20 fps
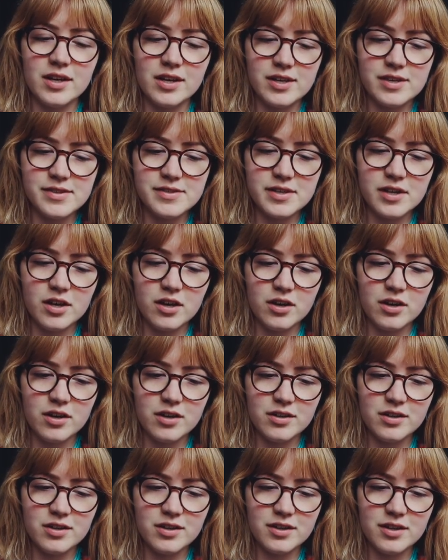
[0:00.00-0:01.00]
I guess I
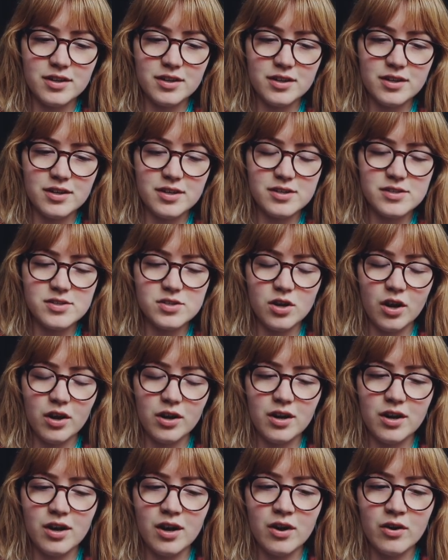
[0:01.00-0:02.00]
gotta get
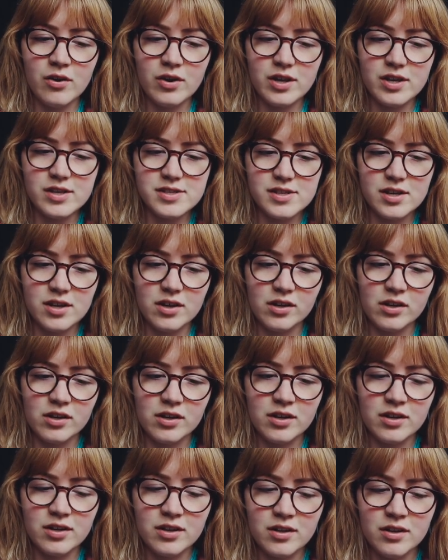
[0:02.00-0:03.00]
started now. I guess I gotta.